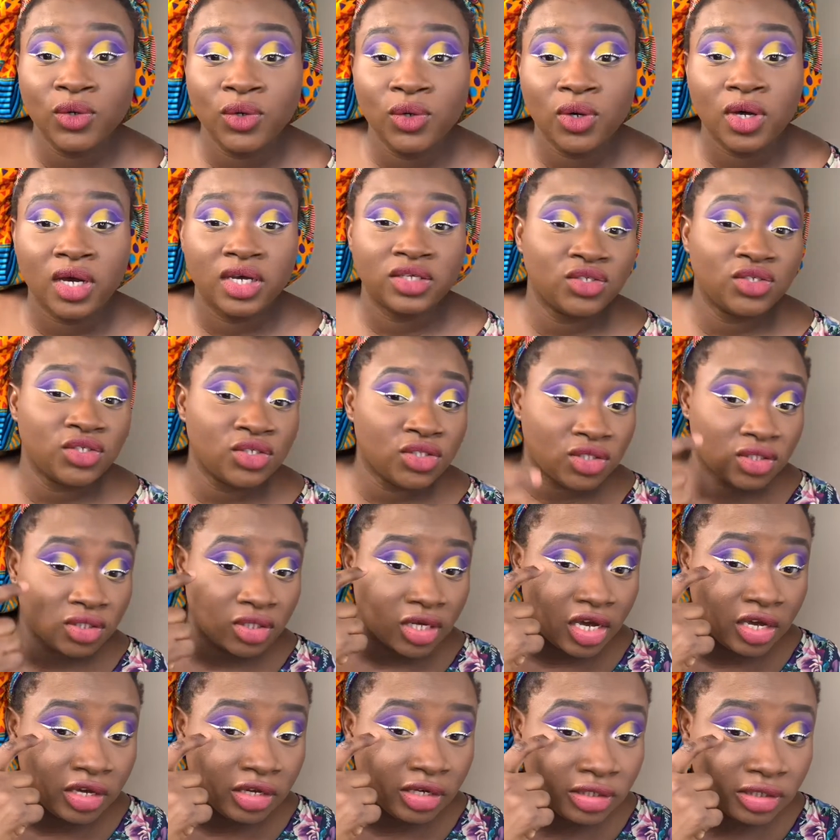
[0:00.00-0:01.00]
So I just
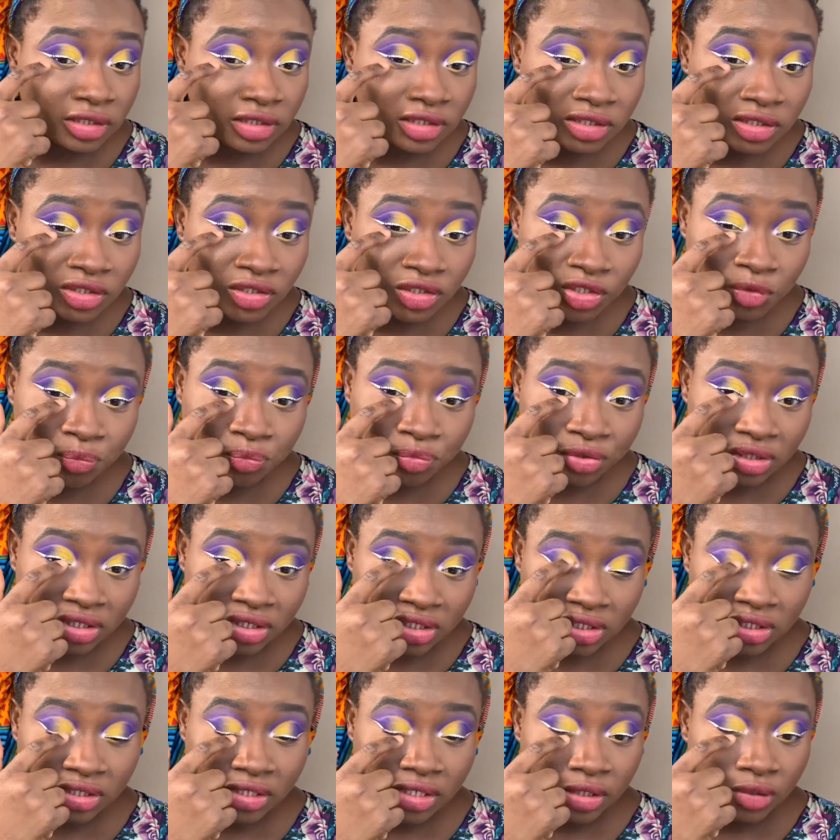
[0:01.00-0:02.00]
put
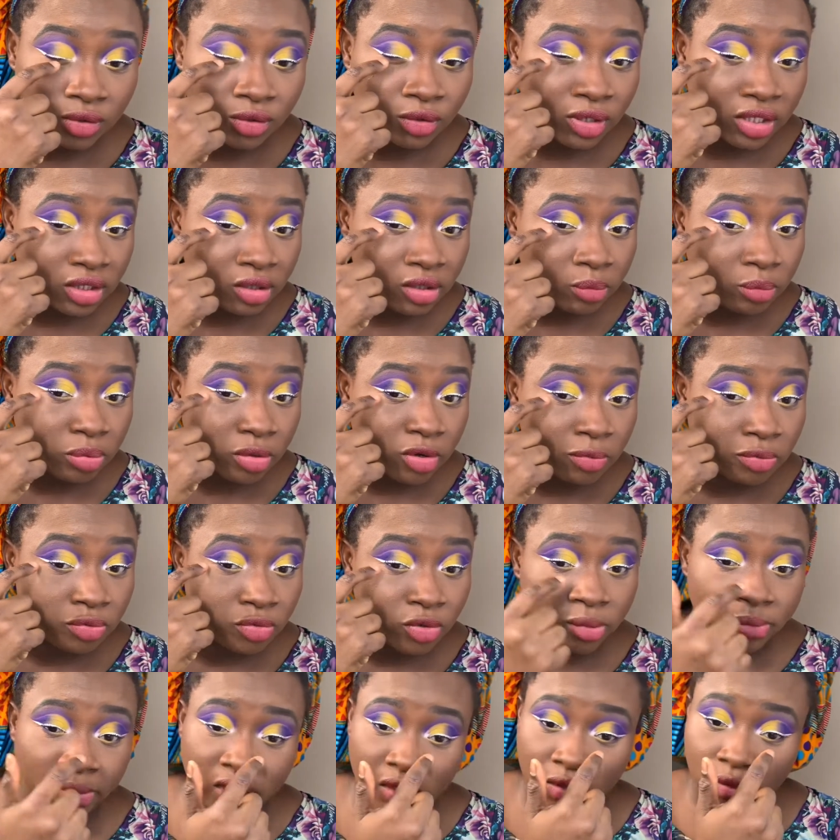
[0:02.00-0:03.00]
the yellow and the
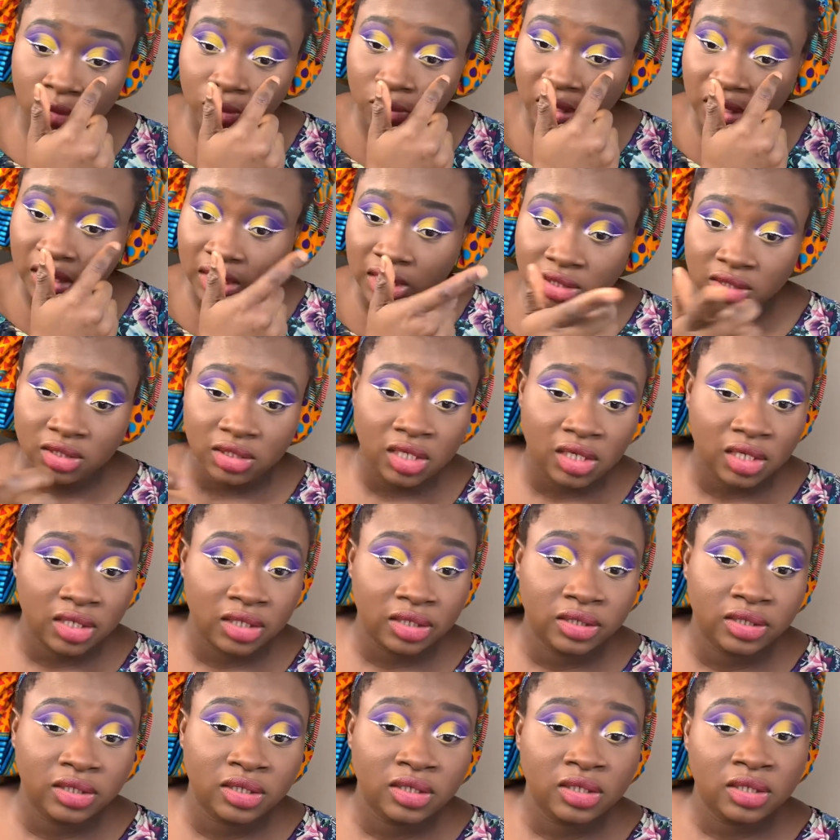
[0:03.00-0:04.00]
purple on my lower lash
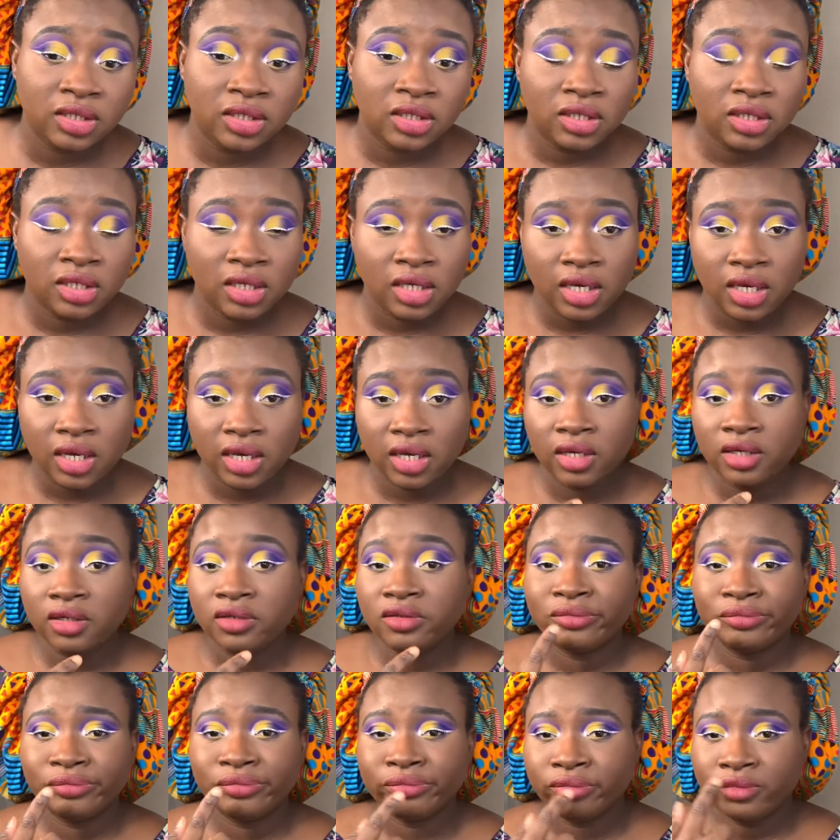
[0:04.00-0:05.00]
line
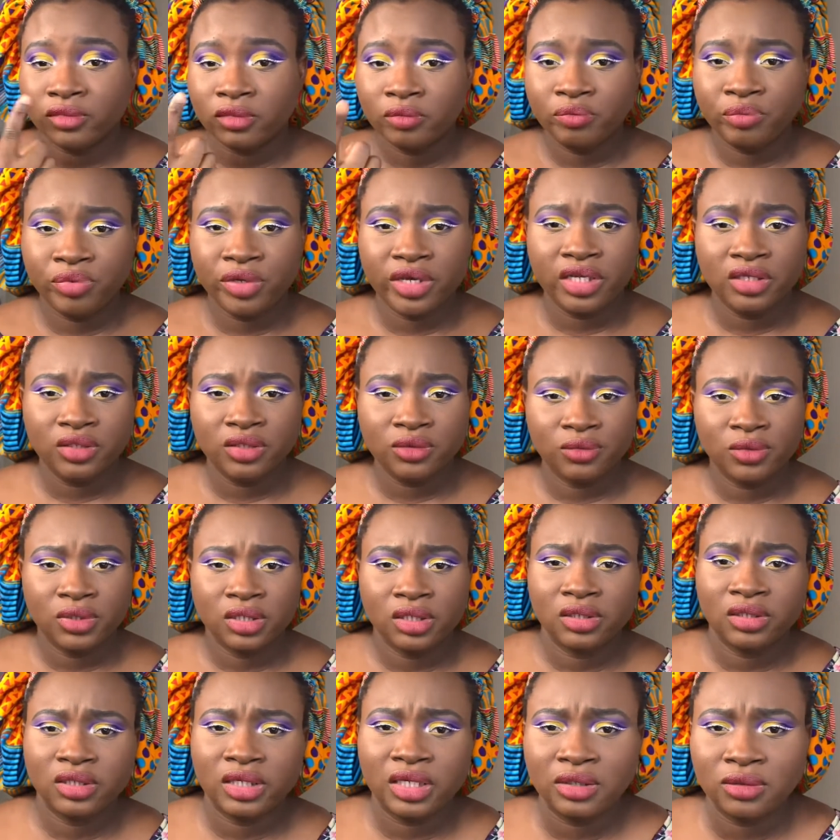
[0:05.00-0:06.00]
and paired it
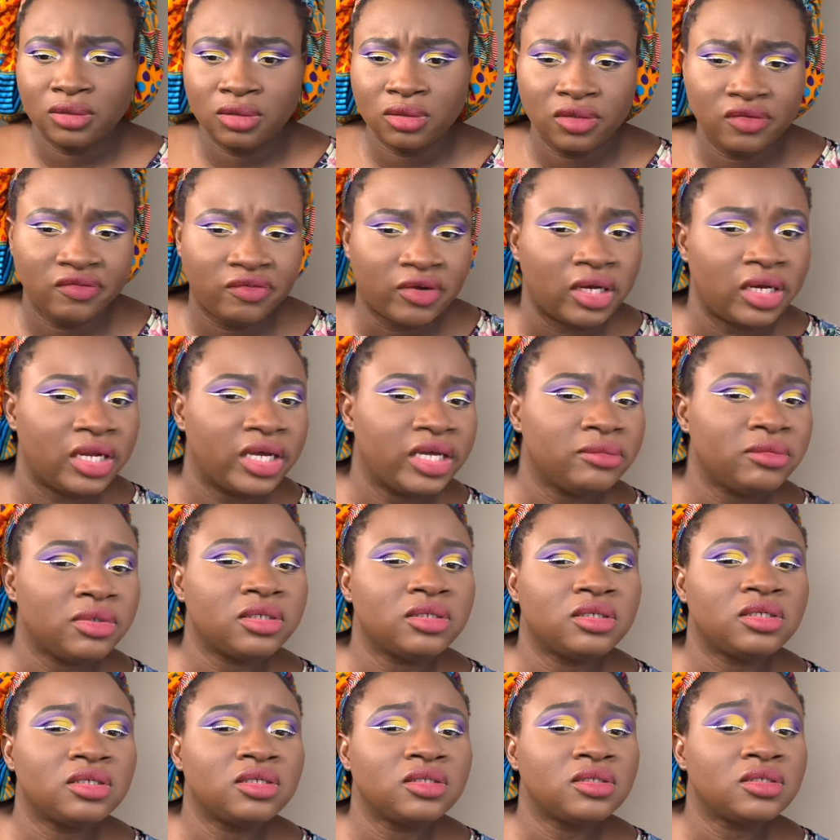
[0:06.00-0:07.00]
with I don't know if I like
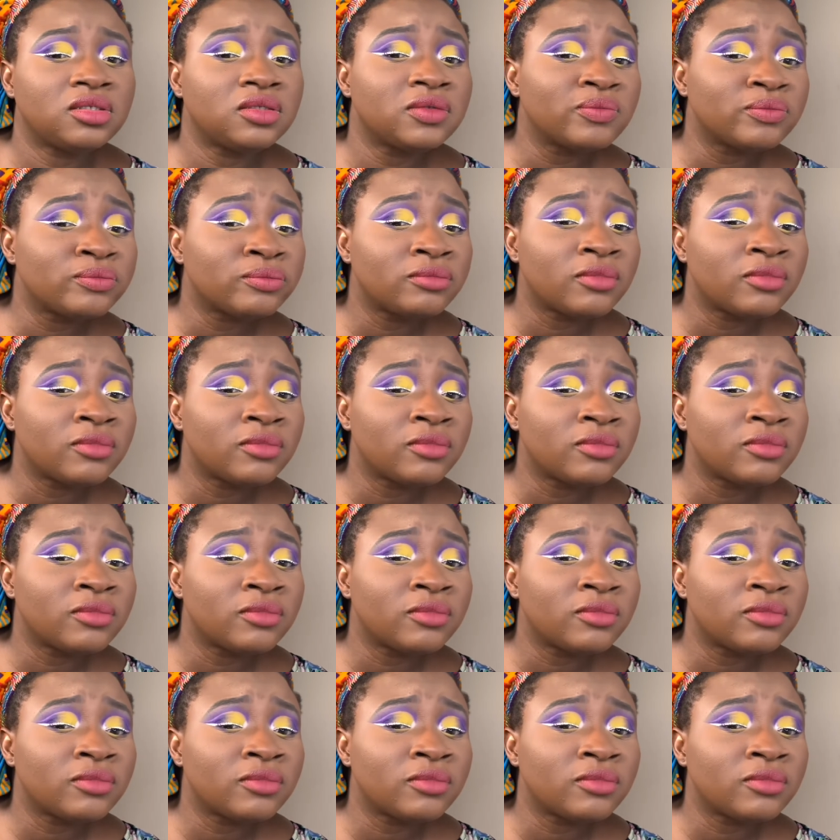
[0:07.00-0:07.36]
this